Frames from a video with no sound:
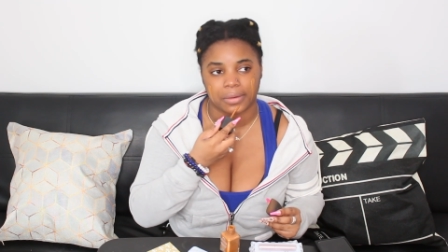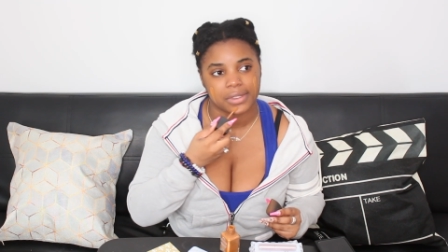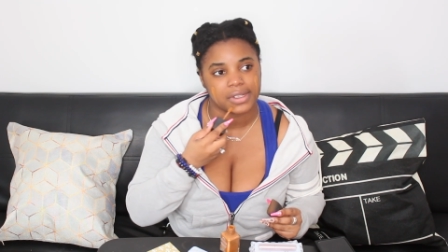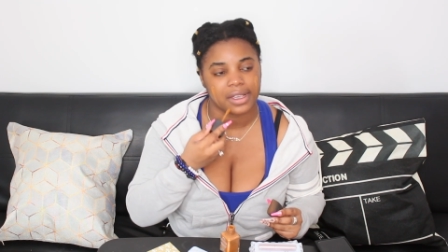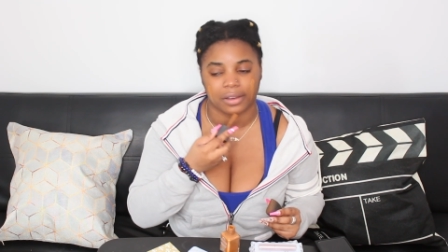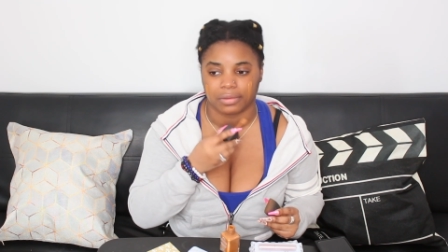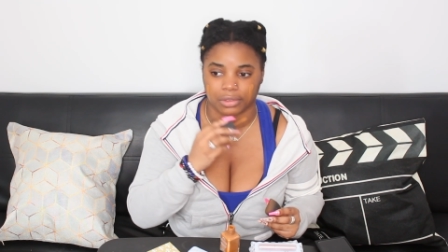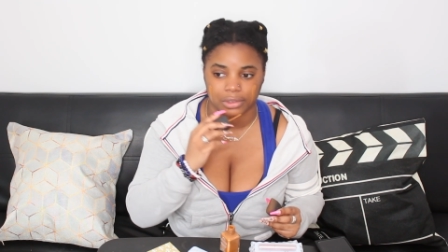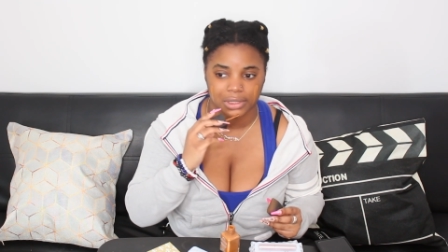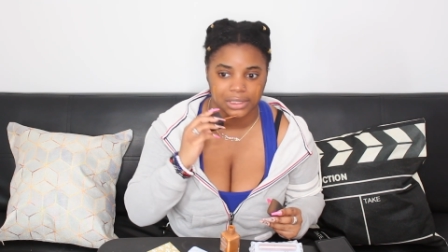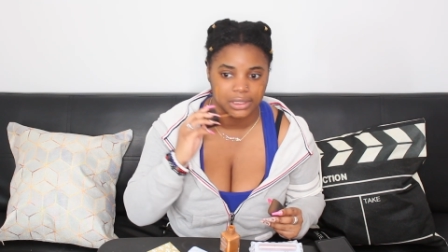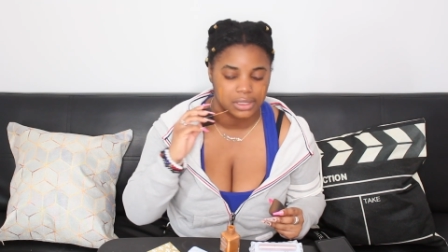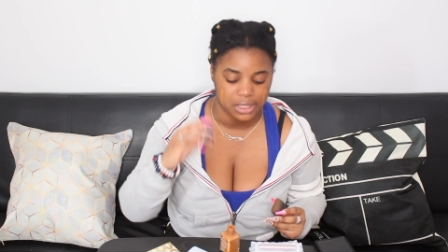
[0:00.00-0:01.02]
really have
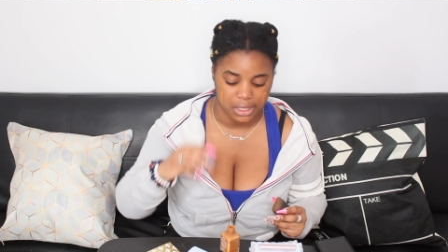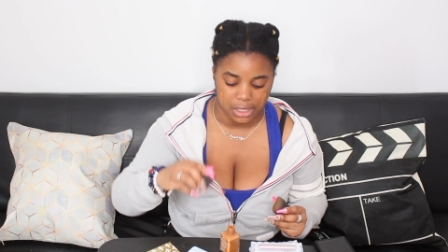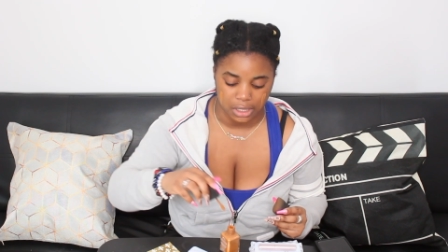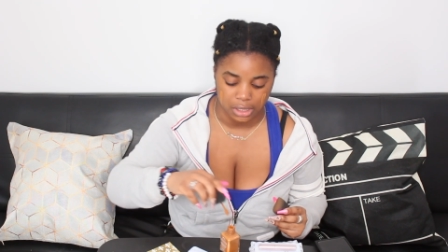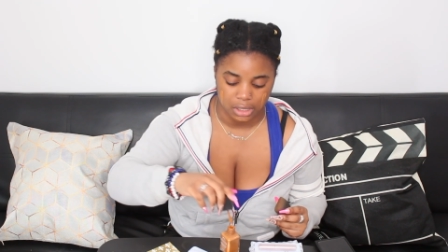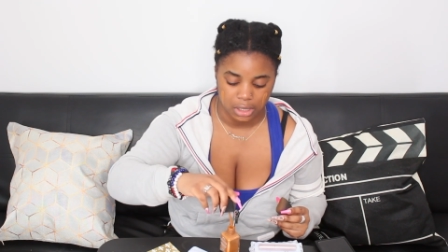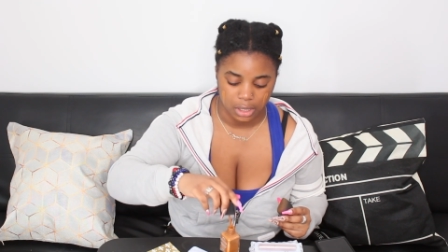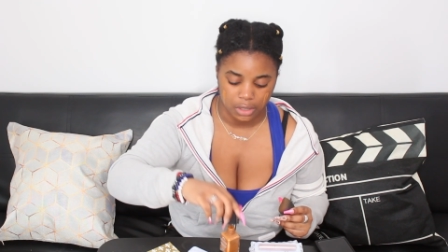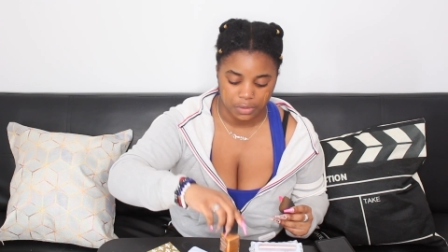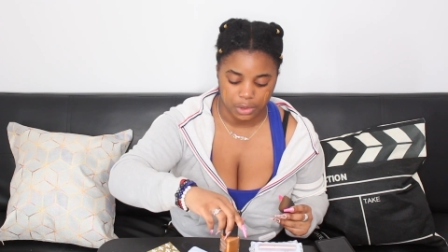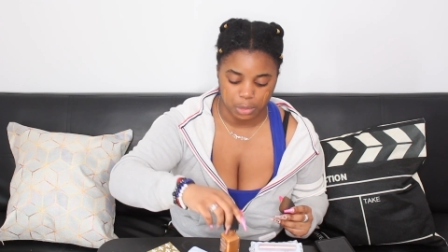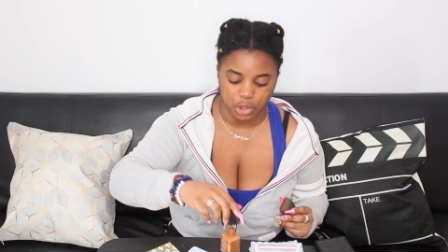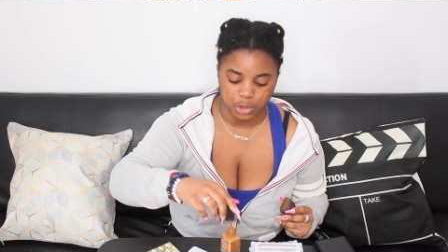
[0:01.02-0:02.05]
really good skin
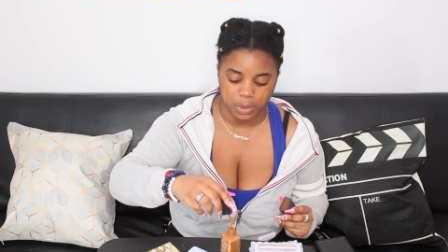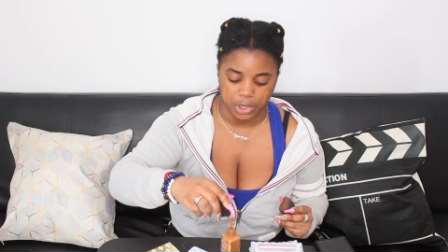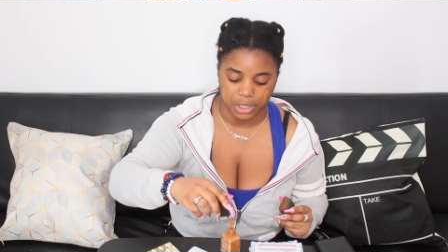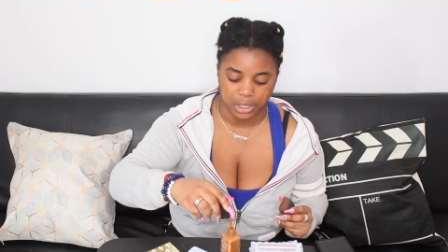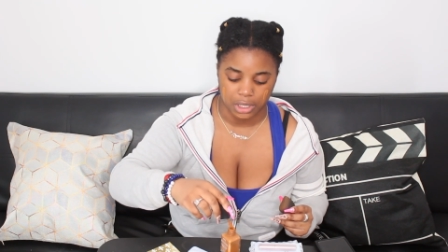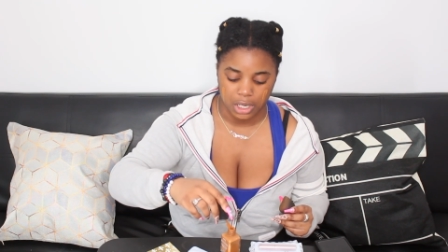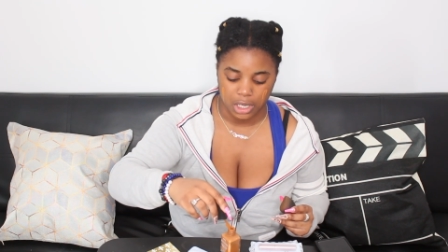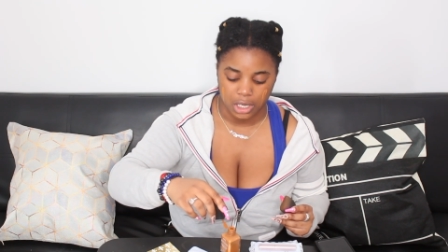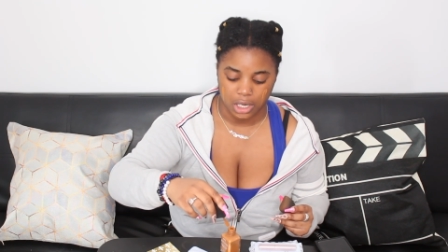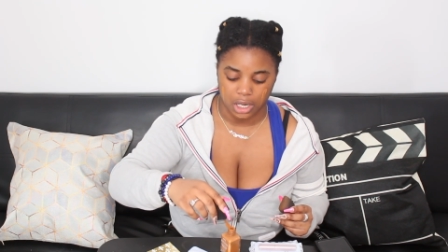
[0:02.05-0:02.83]
for the most part.